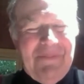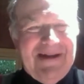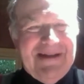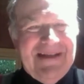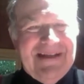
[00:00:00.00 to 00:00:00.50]

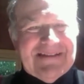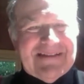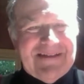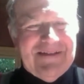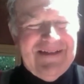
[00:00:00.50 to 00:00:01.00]
But
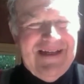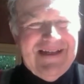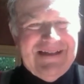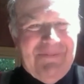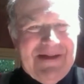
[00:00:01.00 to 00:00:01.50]

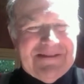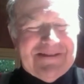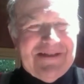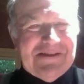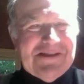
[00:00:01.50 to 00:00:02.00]

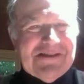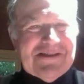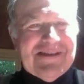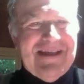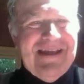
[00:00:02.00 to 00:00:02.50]
such
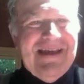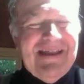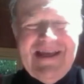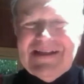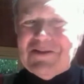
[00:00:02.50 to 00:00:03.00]
is the,
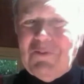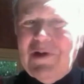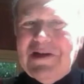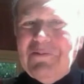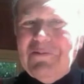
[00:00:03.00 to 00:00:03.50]
that's what
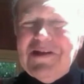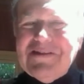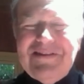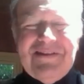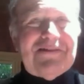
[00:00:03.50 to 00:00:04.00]
it was
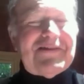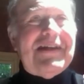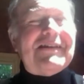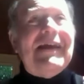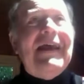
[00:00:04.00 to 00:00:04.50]
in those days.